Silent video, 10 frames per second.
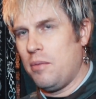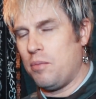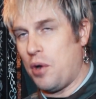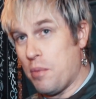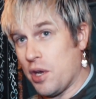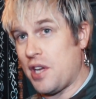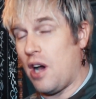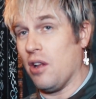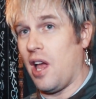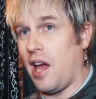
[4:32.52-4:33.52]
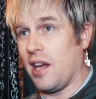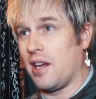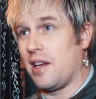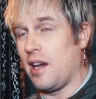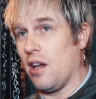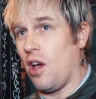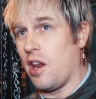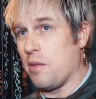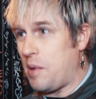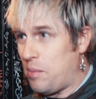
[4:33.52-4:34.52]
pretty much how like a lot
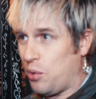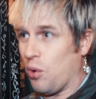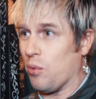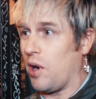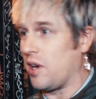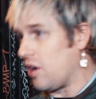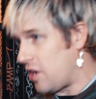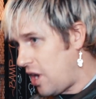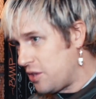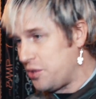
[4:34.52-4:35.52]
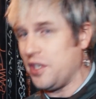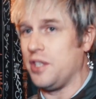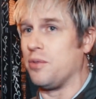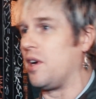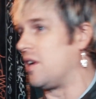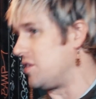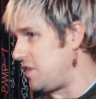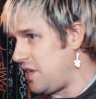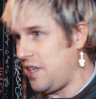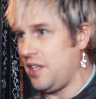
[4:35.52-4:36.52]
of the people who are running our countries, running our
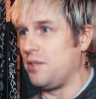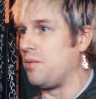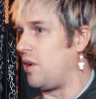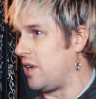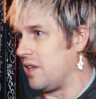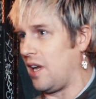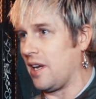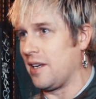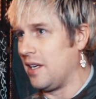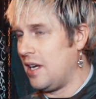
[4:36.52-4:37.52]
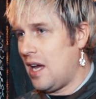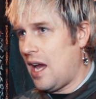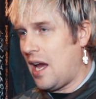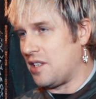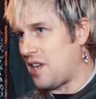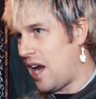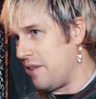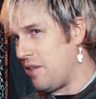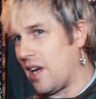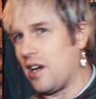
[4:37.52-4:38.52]
cities, running like, it's kind
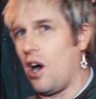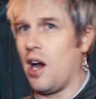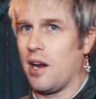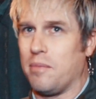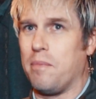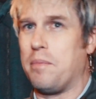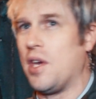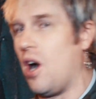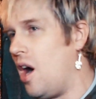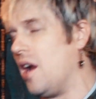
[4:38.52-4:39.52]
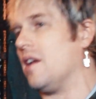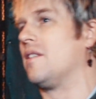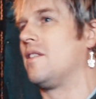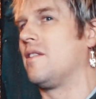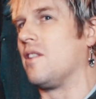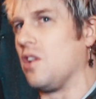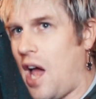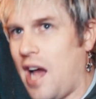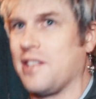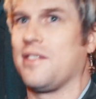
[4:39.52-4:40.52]
of like gone beyond
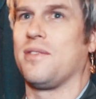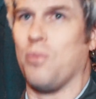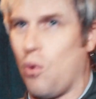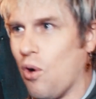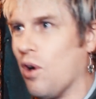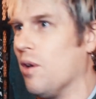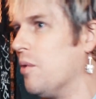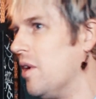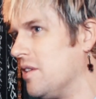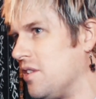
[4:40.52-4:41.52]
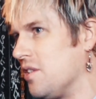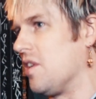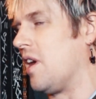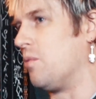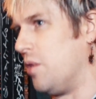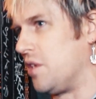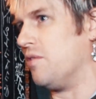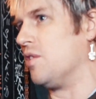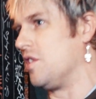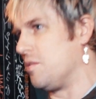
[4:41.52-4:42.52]
class war where it's just like rich
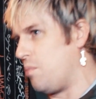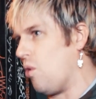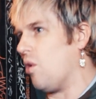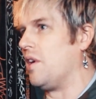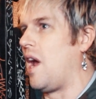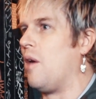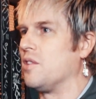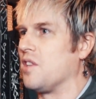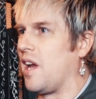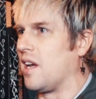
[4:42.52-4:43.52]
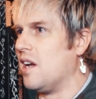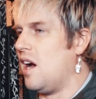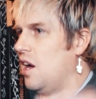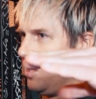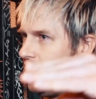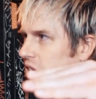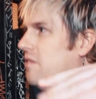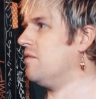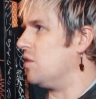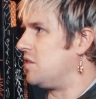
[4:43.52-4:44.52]
versus poor. Now it's like elite
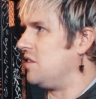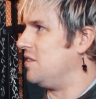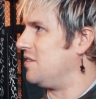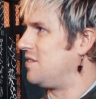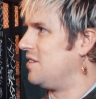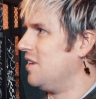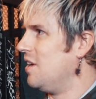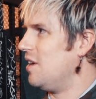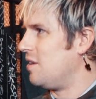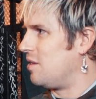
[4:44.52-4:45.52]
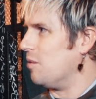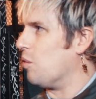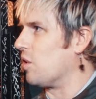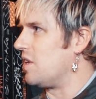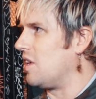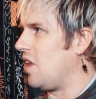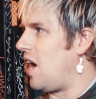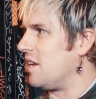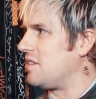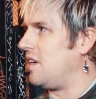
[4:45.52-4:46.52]
versus the working
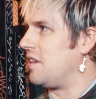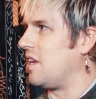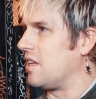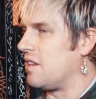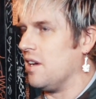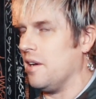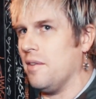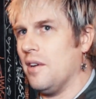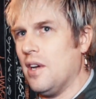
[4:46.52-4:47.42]
class, and I think the